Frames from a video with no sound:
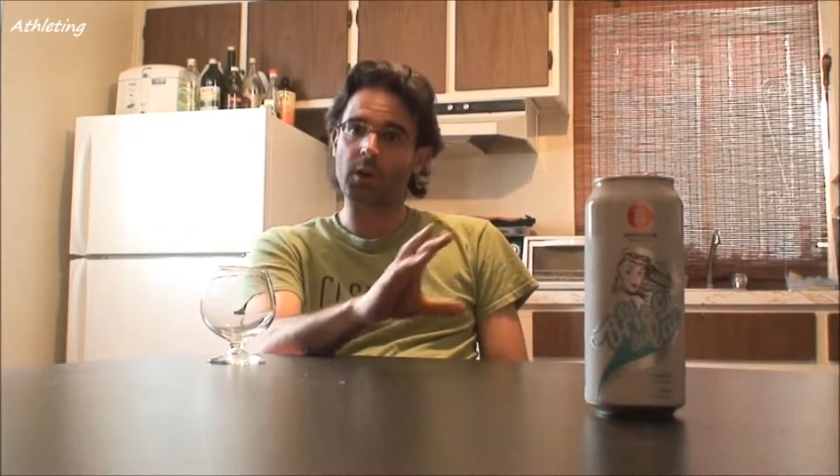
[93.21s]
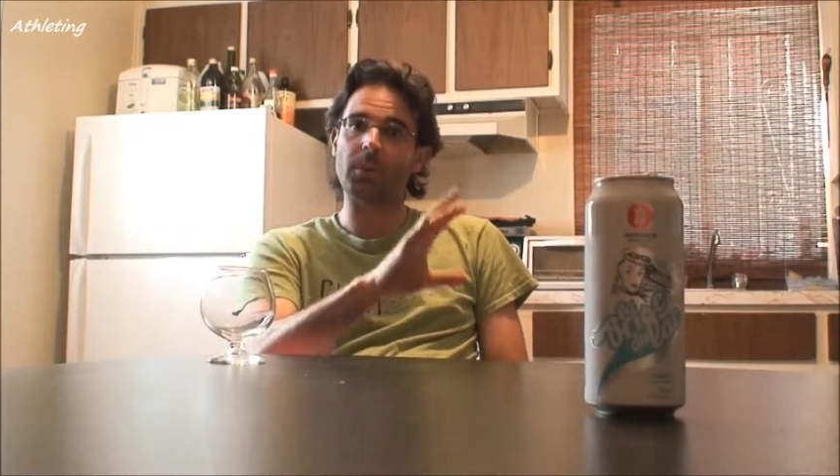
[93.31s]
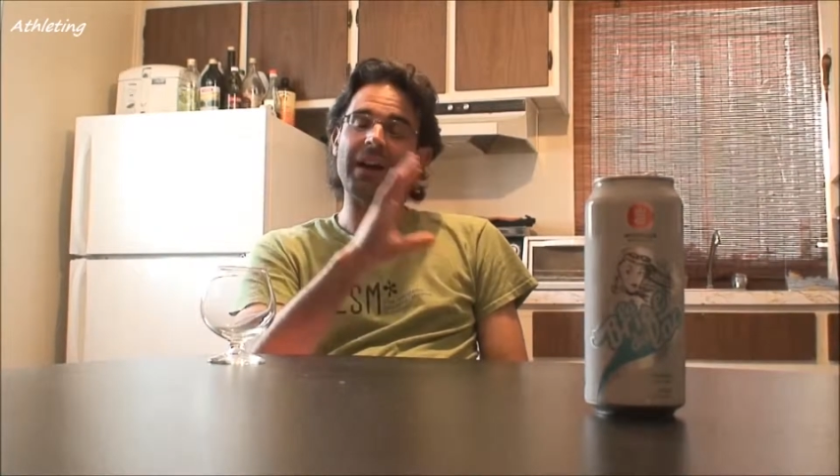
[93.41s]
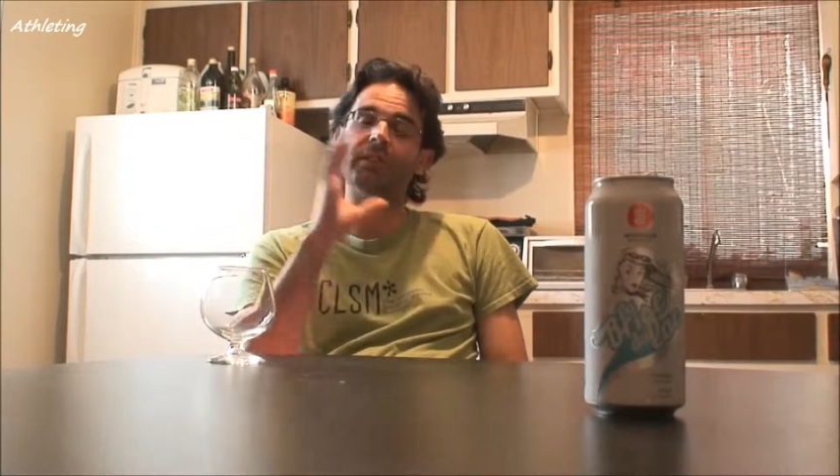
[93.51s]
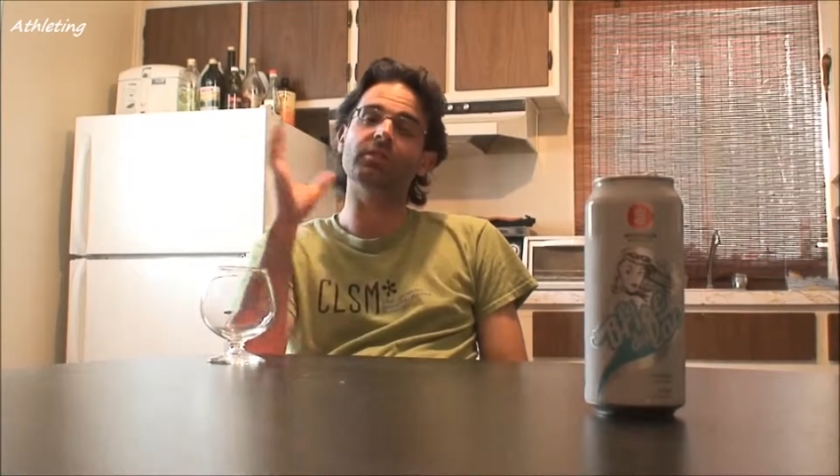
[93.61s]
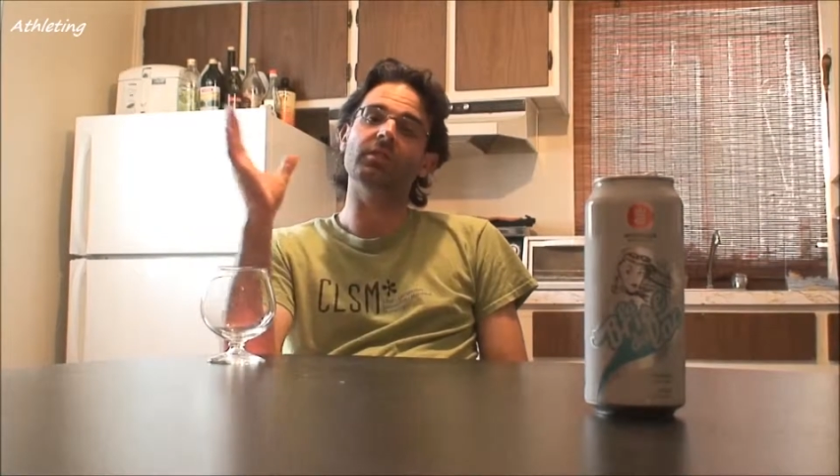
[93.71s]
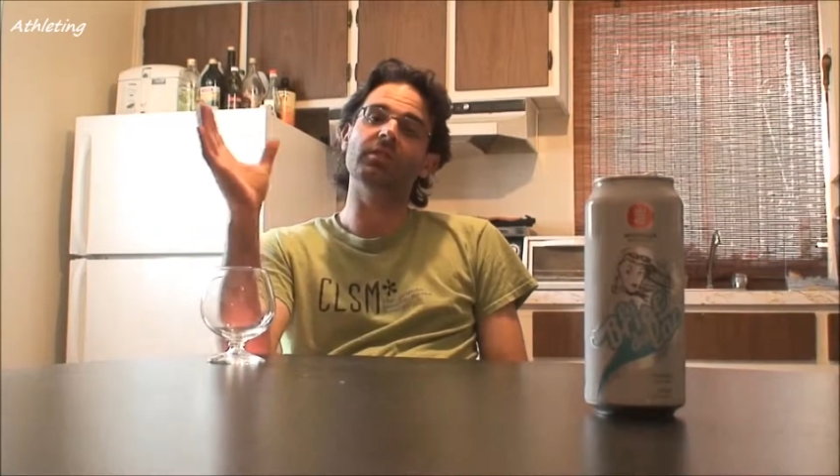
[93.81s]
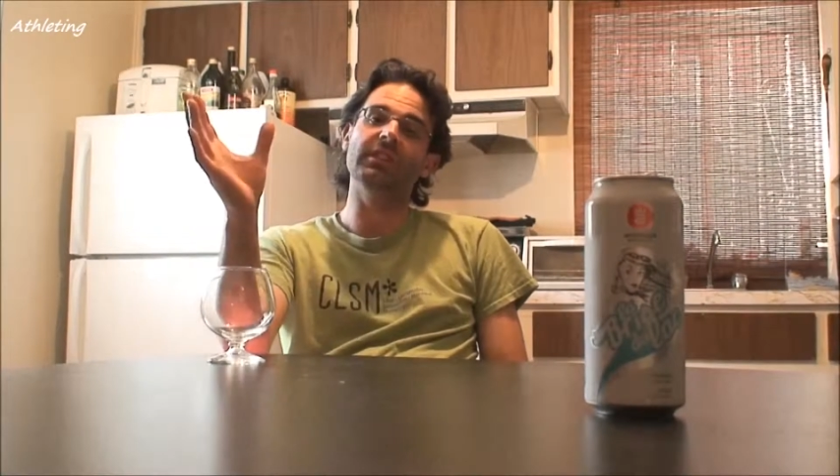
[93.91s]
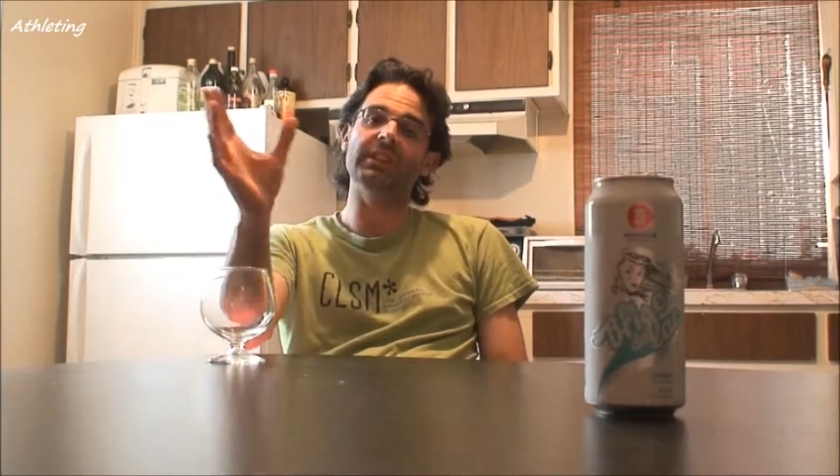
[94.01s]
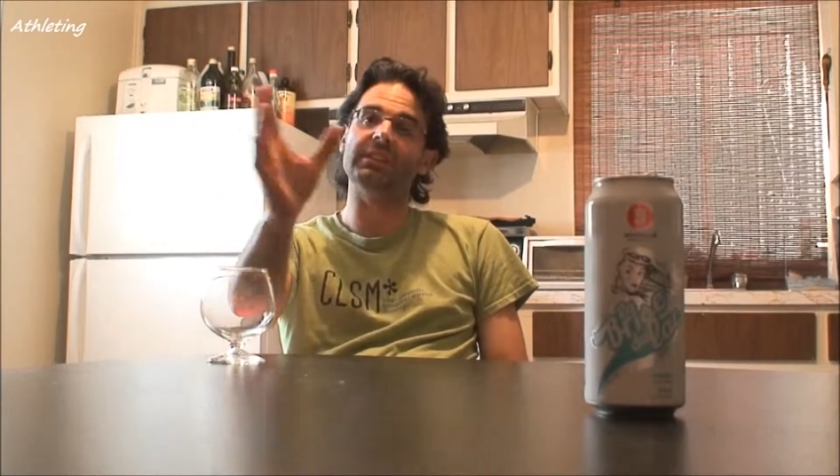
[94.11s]
around
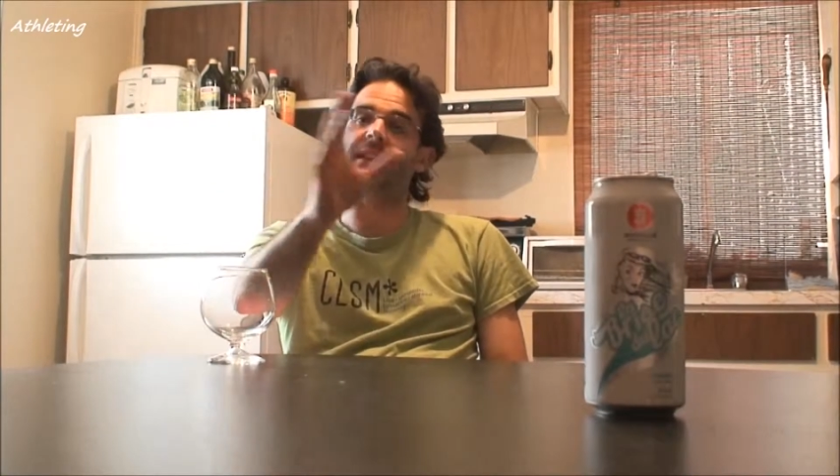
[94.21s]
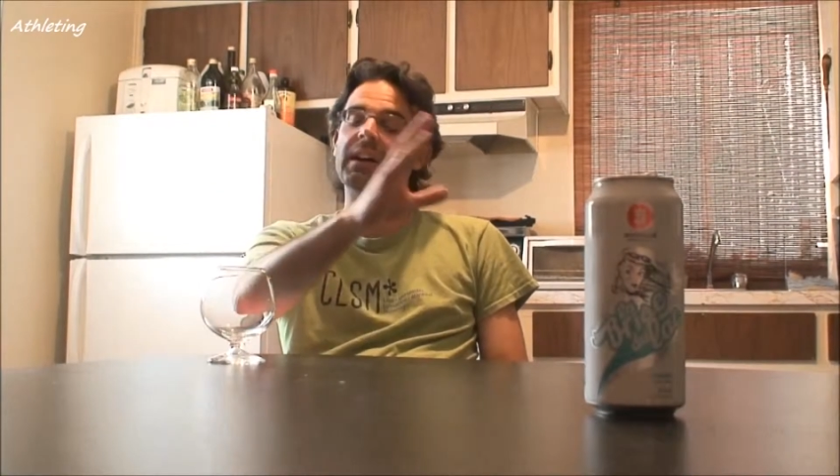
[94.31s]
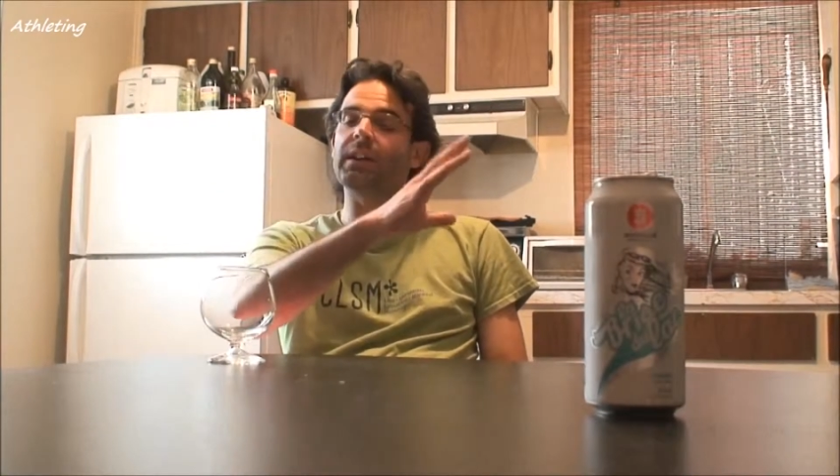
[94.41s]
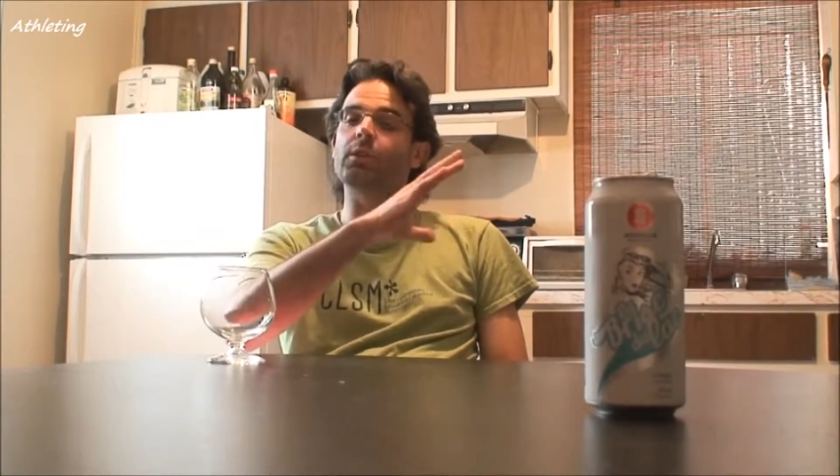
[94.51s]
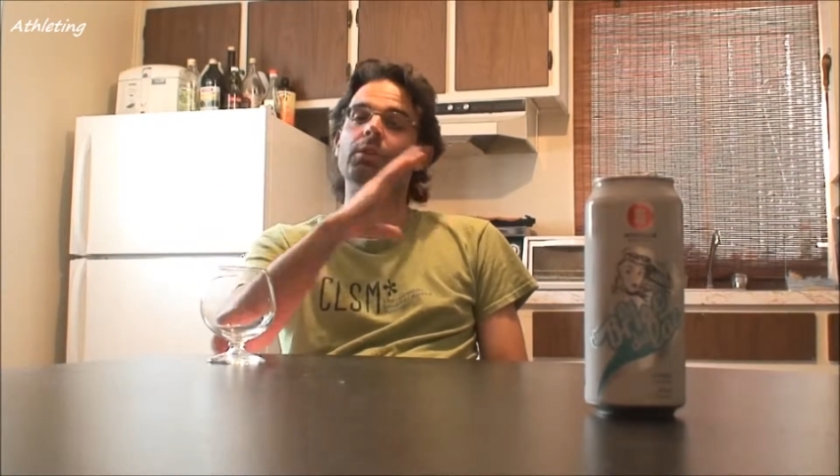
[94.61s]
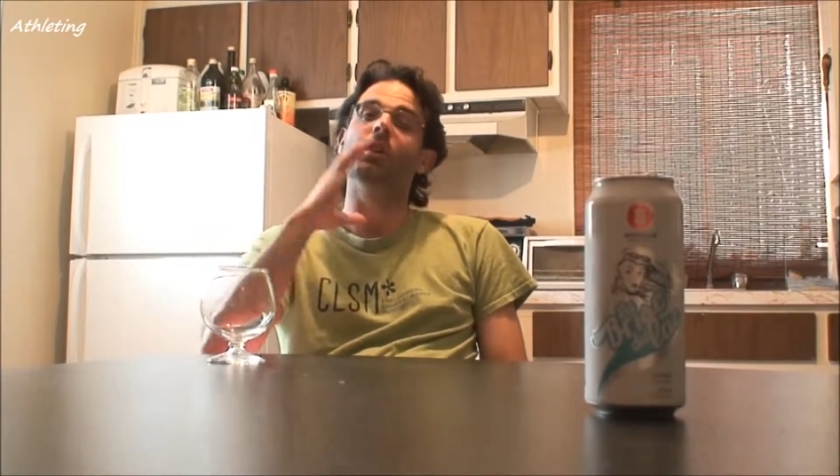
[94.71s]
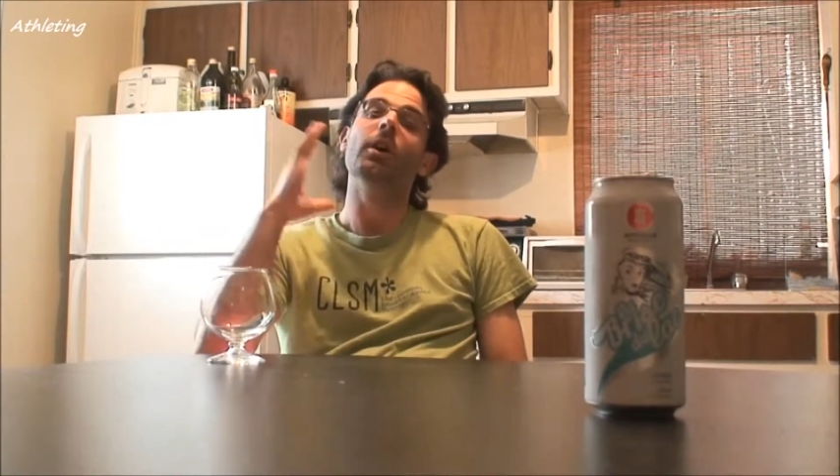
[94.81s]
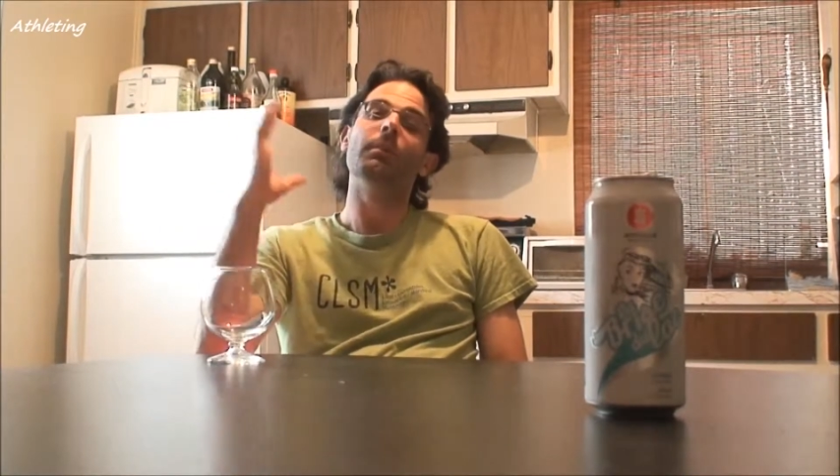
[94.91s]
the entire